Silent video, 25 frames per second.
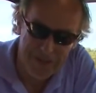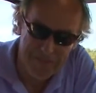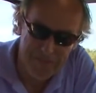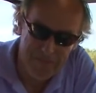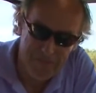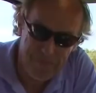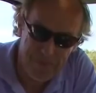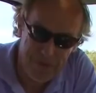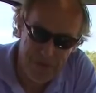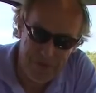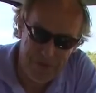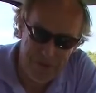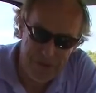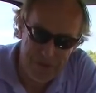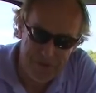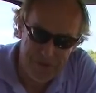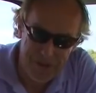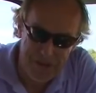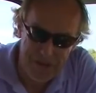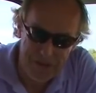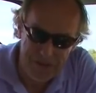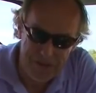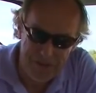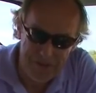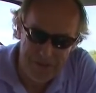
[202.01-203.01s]
The previous
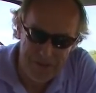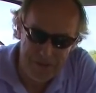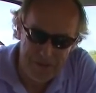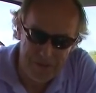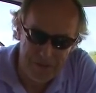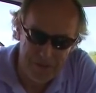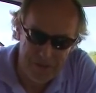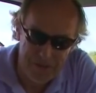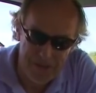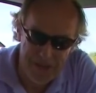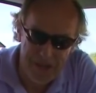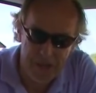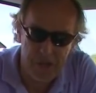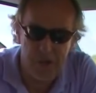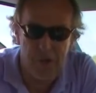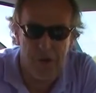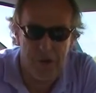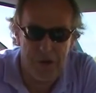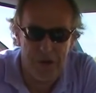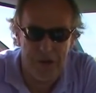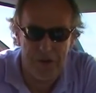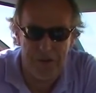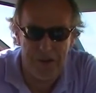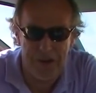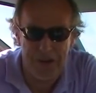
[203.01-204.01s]
Range Rover used to see it
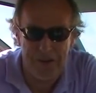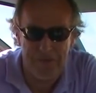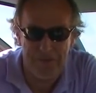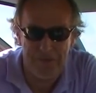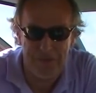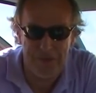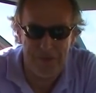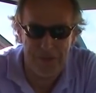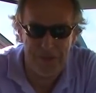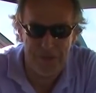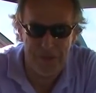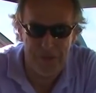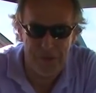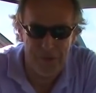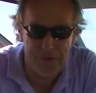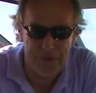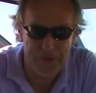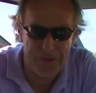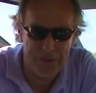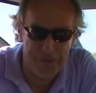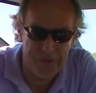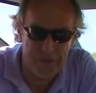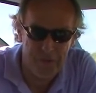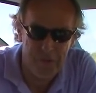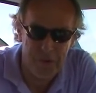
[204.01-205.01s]
lolling around through the
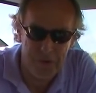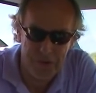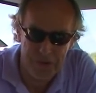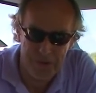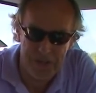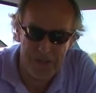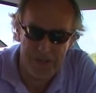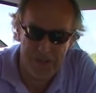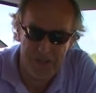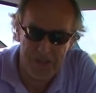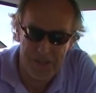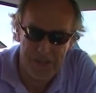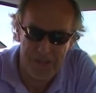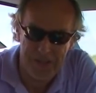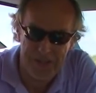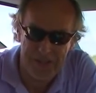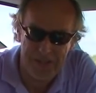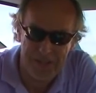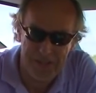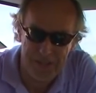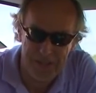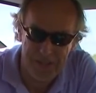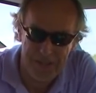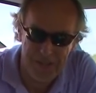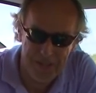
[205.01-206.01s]
corners. It wasn't a star
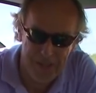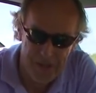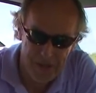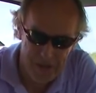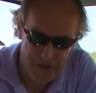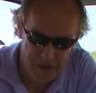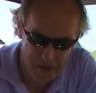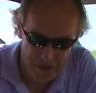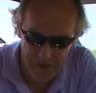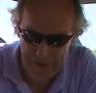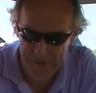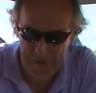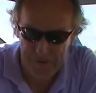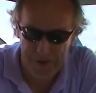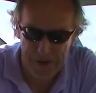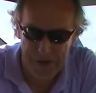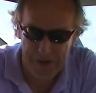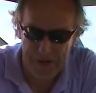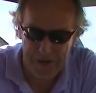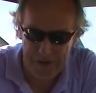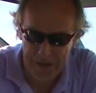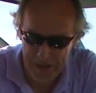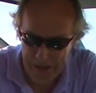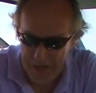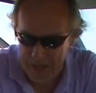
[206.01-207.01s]
turn on
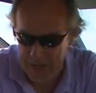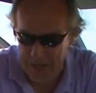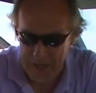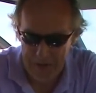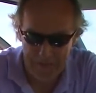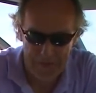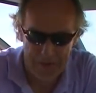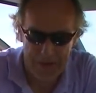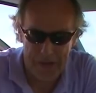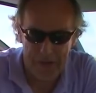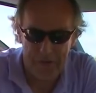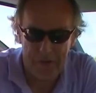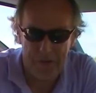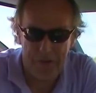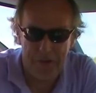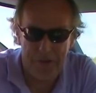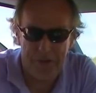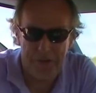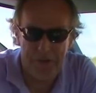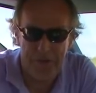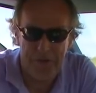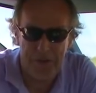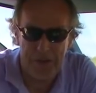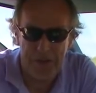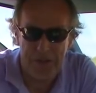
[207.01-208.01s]
road, even though it was
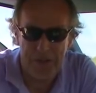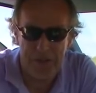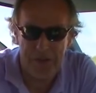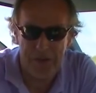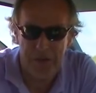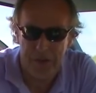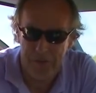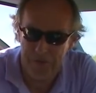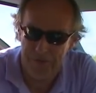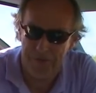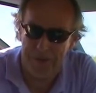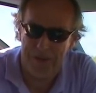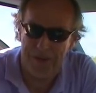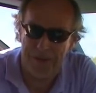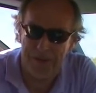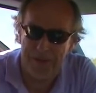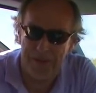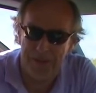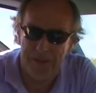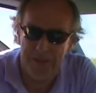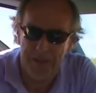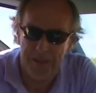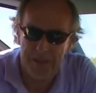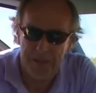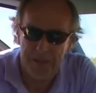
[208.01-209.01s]
terrific off road.